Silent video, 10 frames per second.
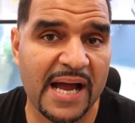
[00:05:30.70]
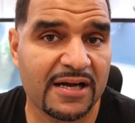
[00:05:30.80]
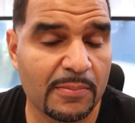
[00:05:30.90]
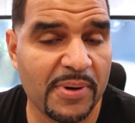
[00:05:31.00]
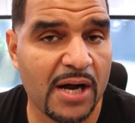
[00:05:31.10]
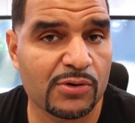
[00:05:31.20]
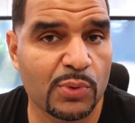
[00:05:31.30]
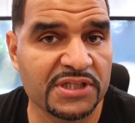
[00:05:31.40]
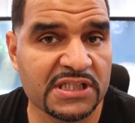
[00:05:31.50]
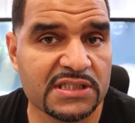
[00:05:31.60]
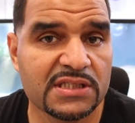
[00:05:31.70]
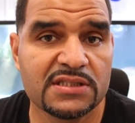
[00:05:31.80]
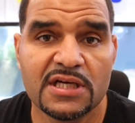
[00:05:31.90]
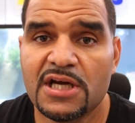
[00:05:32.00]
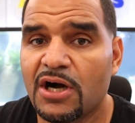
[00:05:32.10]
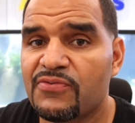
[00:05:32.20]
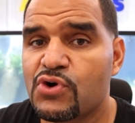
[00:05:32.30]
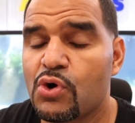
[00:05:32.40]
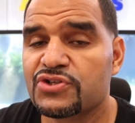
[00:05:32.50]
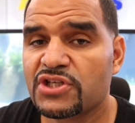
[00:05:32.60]
backup power when needed. Of
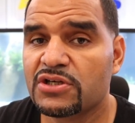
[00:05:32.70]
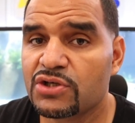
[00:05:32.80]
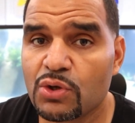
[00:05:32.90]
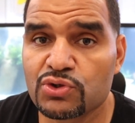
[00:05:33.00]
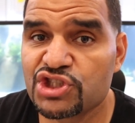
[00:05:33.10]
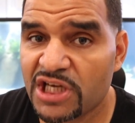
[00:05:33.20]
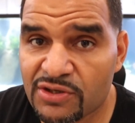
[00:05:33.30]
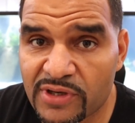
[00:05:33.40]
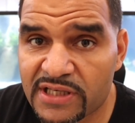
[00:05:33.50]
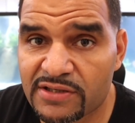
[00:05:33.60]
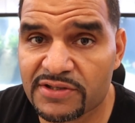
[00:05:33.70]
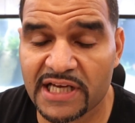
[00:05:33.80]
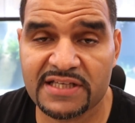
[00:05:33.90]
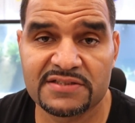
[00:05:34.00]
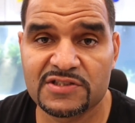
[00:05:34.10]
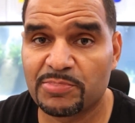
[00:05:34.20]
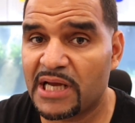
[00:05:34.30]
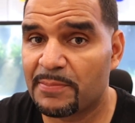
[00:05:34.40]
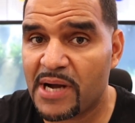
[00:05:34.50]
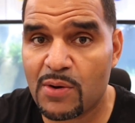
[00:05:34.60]
course, a good old generator that can
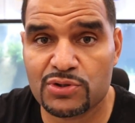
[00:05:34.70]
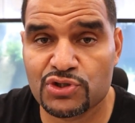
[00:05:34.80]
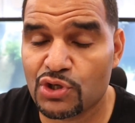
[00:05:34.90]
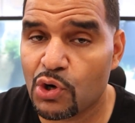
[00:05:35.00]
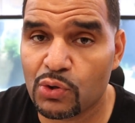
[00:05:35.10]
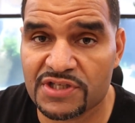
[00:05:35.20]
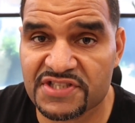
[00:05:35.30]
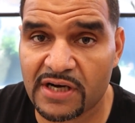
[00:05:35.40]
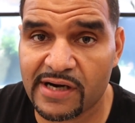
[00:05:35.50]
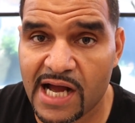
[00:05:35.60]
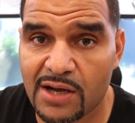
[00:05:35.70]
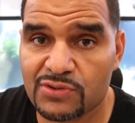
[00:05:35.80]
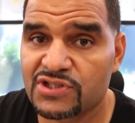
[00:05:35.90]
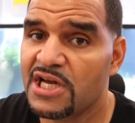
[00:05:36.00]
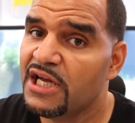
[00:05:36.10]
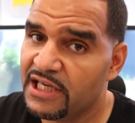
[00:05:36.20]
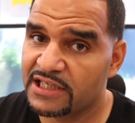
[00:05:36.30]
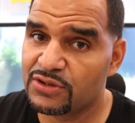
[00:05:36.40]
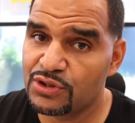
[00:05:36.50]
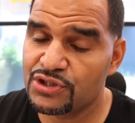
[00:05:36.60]
supply power to your whole entire house,
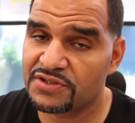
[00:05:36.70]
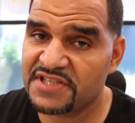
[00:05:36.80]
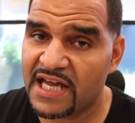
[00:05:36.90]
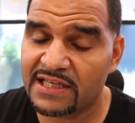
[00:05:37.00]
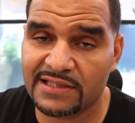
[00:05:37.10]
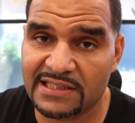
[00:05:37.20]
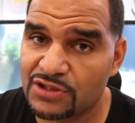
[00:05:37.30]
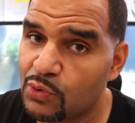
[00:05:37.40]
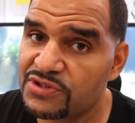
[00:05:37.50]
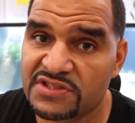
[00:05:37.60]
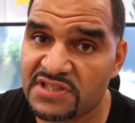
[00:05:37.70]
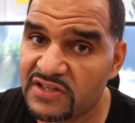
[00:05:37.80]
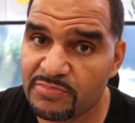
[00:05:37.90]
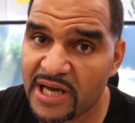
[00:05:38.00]
including your tank, that's always a safe